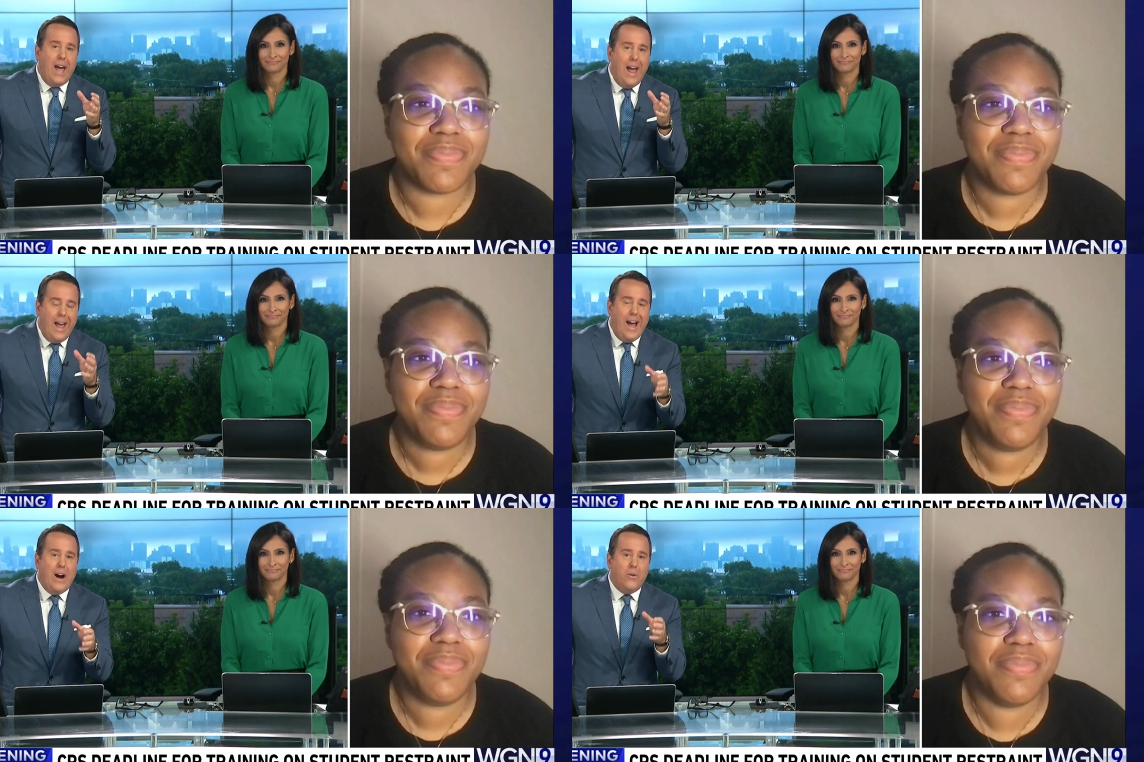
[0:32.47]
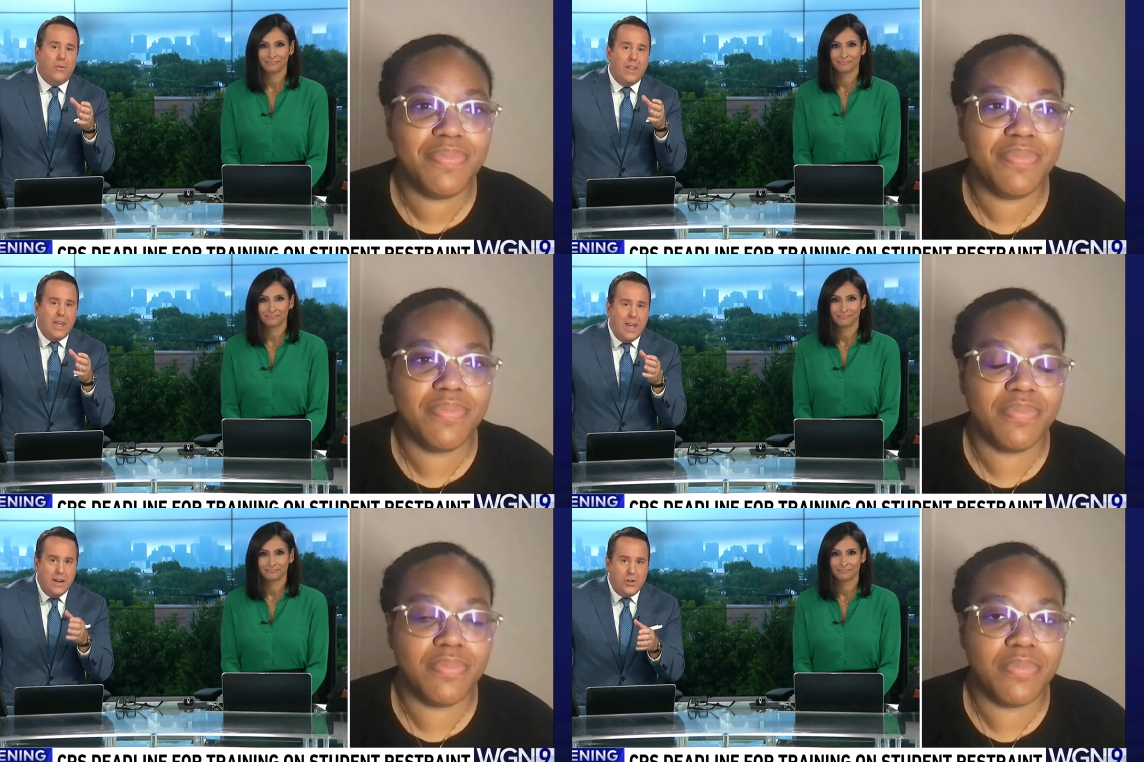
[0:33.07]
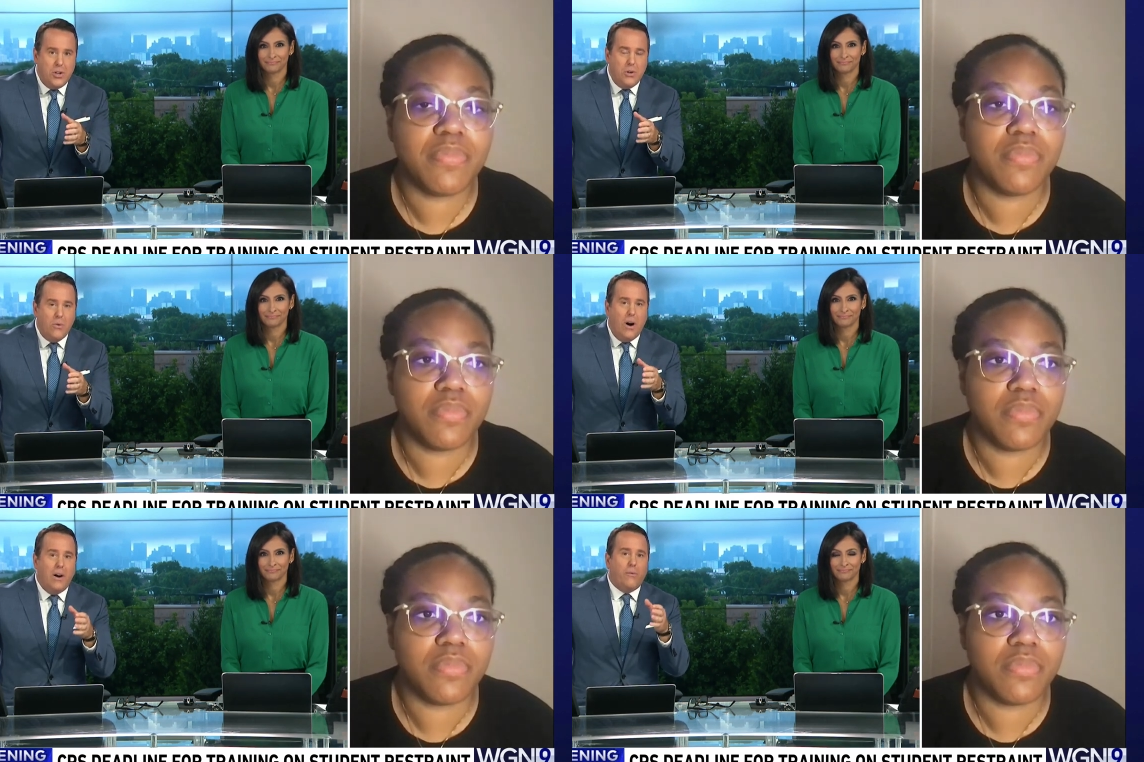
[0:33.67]
Speaker 1: how the issue
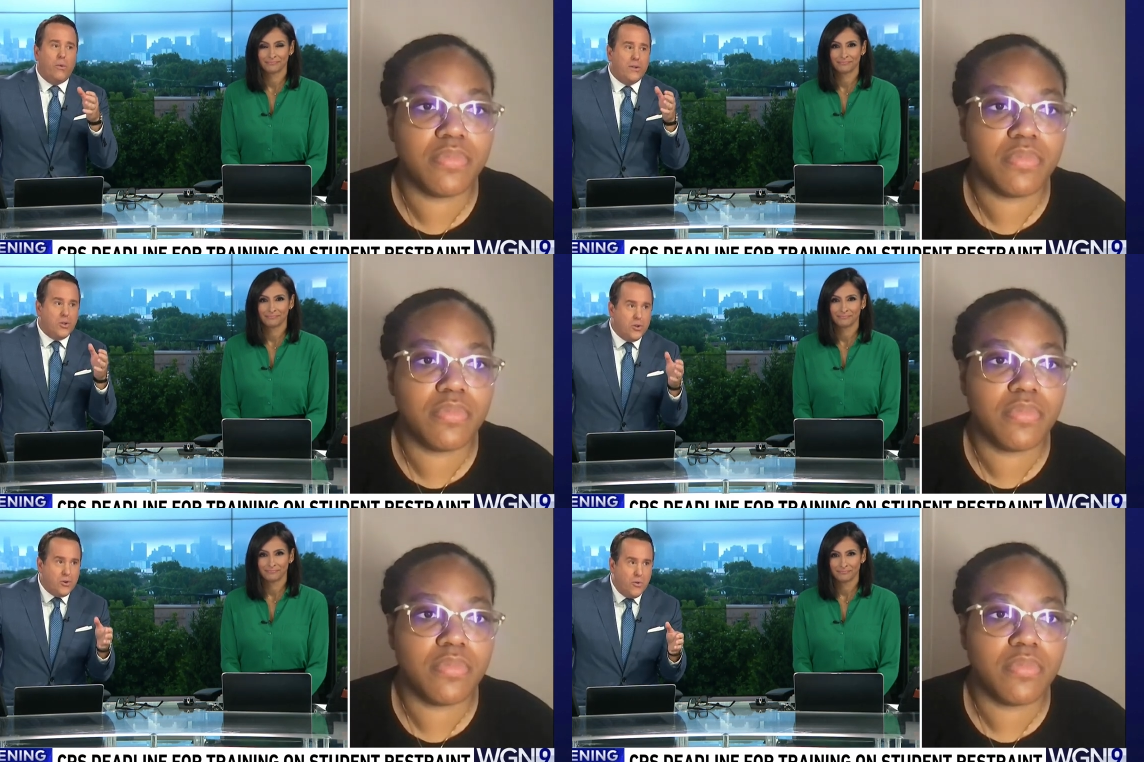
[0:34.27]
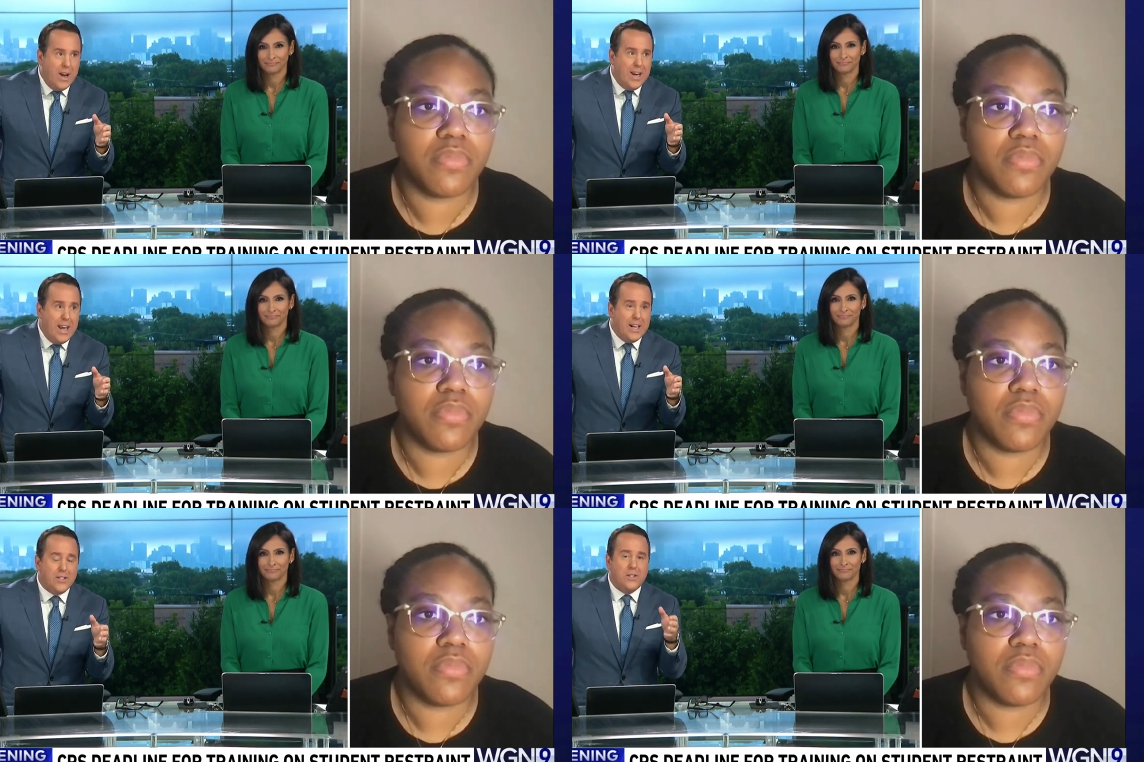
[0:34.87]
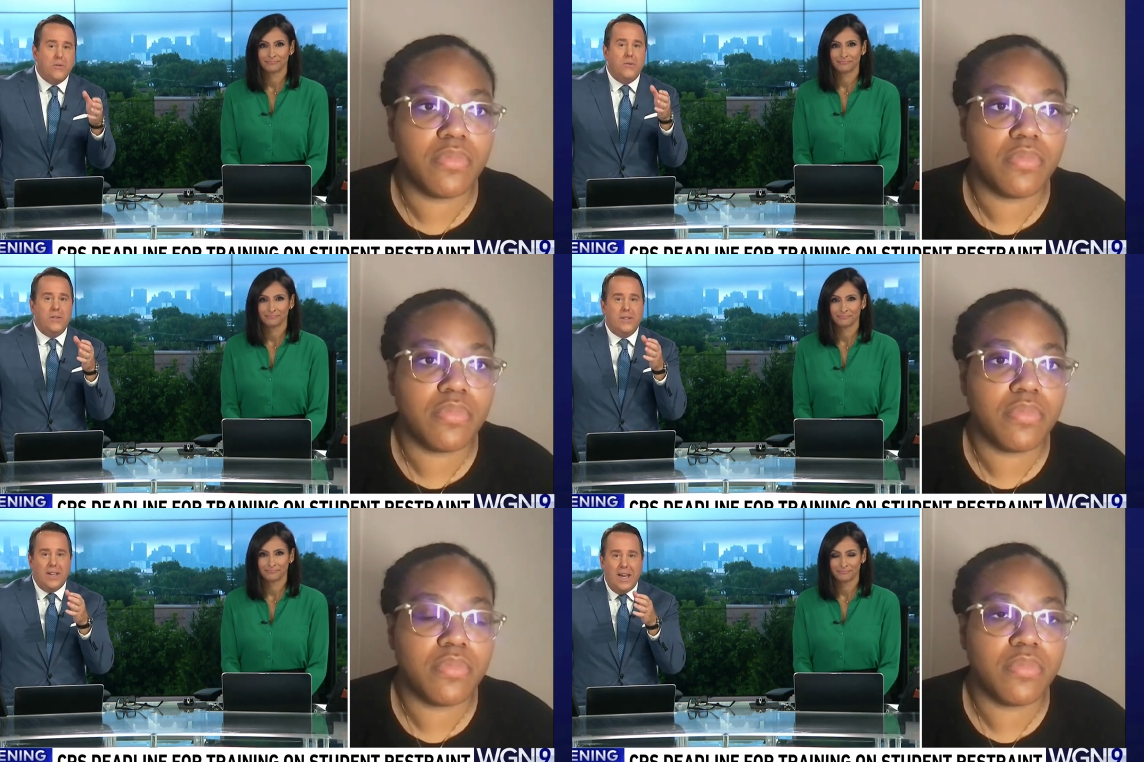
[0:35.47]
of restraining
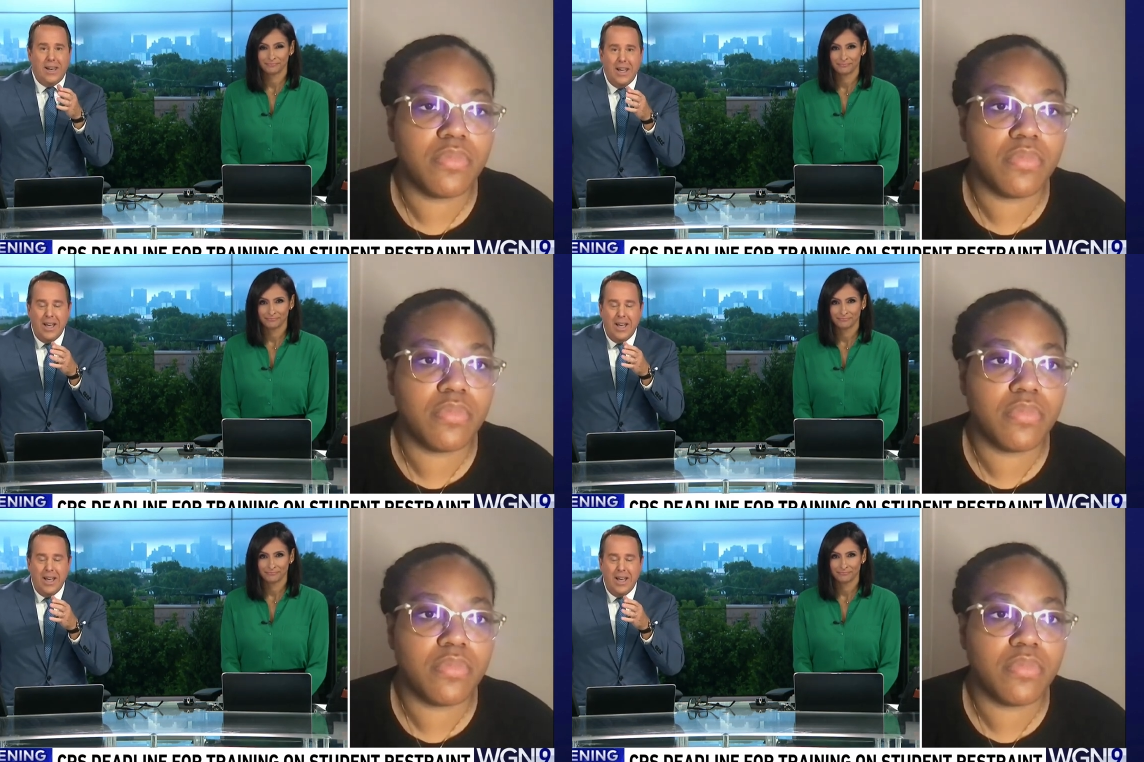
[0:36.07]
students and